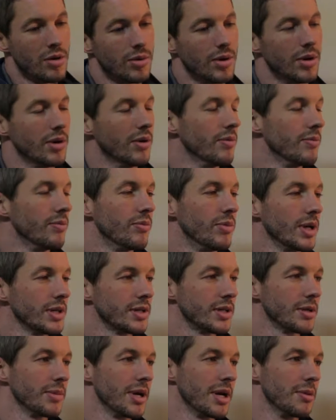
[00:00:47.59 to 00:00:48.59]
Well,
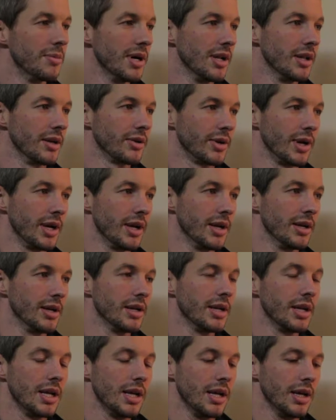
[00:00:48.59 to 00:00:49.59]
resting metabolic rate
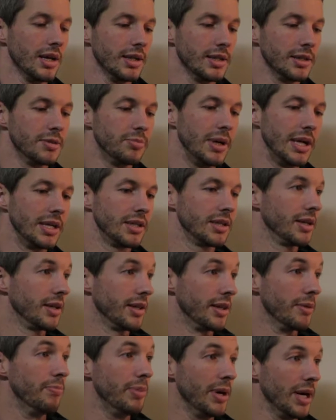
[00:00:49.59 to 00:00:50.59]
is basically
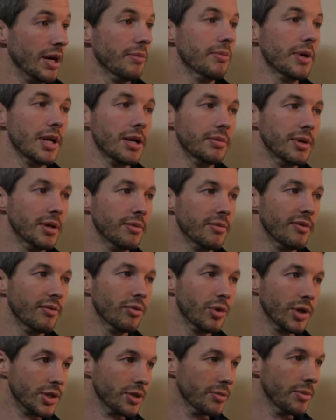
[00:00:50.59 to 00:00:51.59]
the bare minimum of
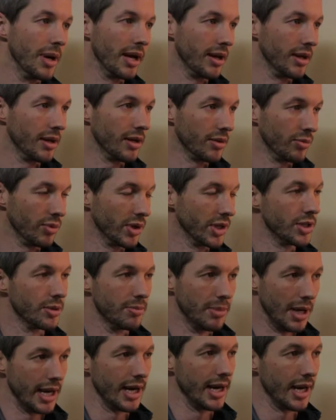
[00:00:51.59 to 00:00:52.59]
what your
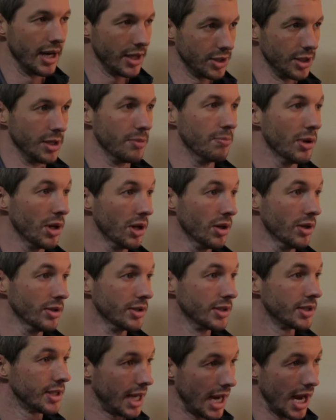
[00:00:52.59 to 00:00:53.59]
body actually
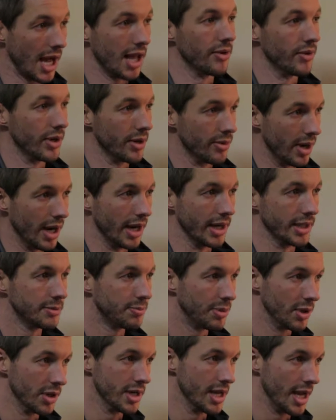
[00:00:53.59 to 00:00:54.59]
burns calorie-wise
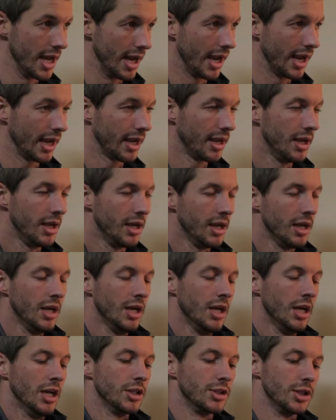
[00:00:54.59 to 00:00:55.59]
per day.
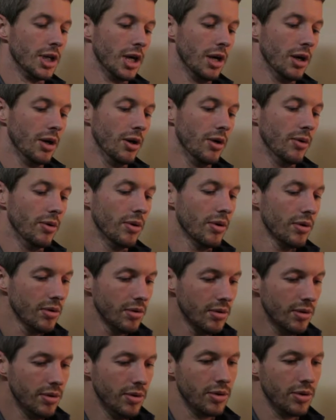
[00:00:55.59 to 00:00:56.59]
So
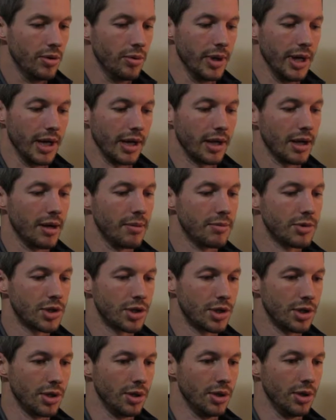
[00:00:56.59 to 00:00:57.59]
when it
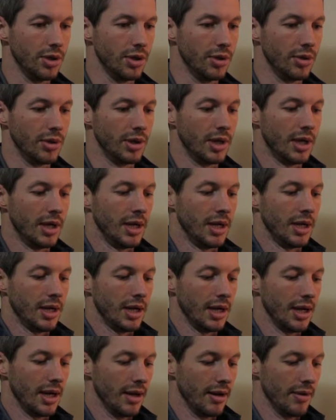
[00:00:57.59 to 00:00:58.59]
comes to
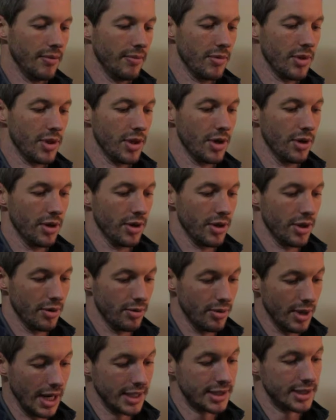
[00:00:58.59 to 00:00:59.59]
the
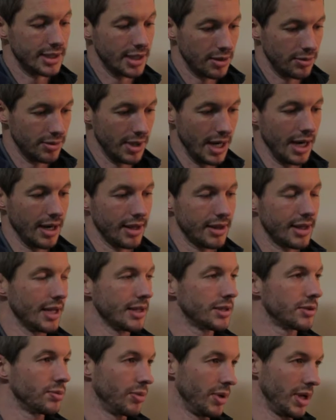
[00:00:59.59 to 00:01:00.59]
resting rate,
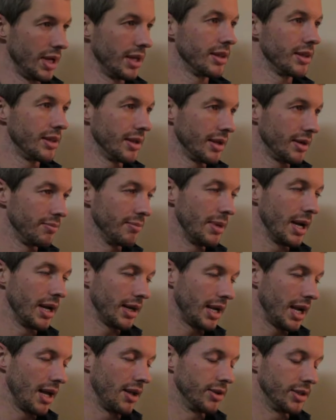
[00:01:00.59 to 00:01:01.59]
that's what the amount
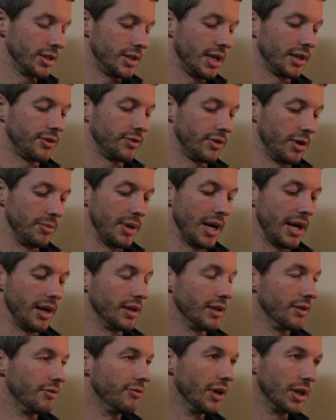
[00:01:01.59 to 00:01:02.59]
of calories it takes for your
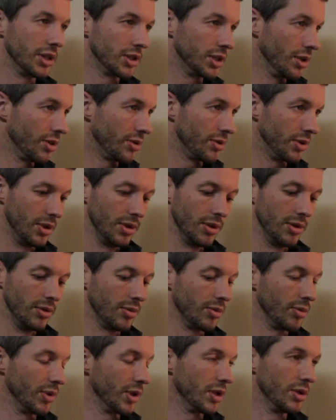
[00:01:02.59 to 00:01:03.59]
body to function
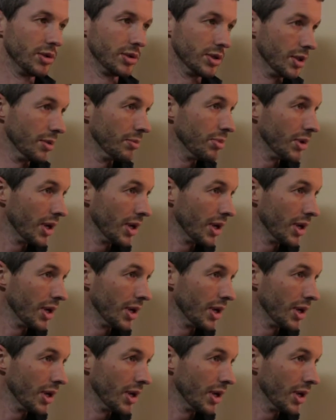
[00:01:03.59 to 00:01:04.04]
through with using your